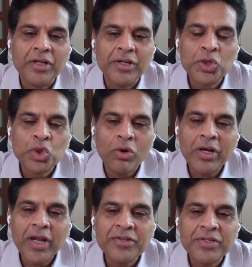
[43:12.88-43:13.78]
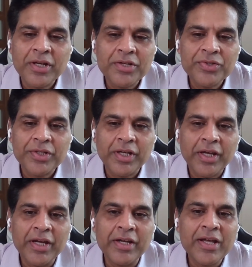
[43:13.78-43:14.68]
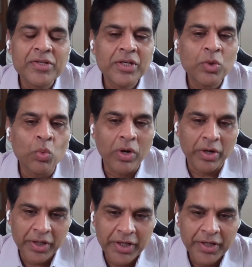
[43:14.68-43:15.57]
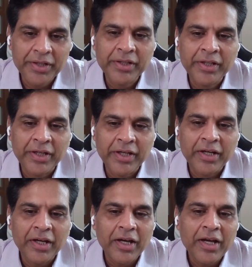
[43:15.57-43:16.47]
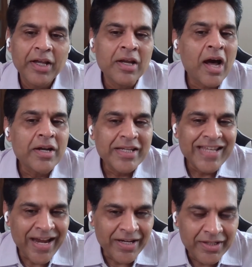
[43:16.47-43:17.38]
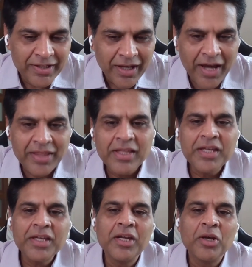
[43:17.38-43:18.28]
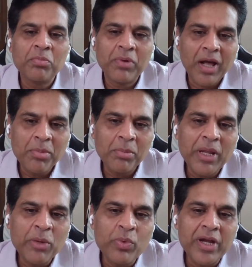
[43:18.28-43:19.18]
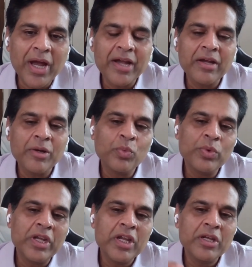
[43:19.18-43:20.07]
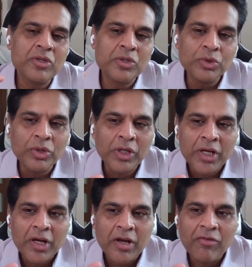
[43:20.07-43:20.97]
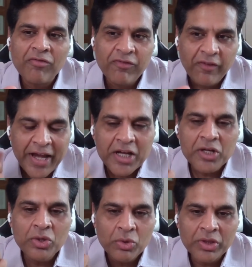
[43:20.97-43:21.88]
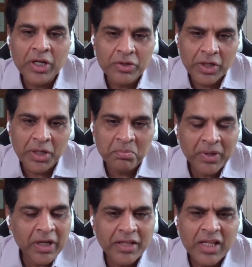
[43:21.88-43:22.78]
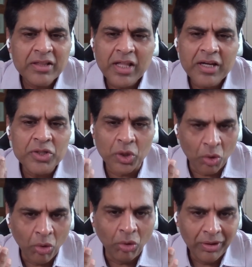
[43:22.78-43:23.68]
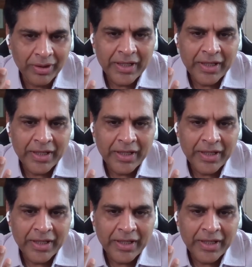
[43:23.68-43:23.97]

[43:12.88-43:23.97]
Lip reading: short answer is it doesn't work. Not yet. I think probably we need to fine tune the treatment. I think there is a role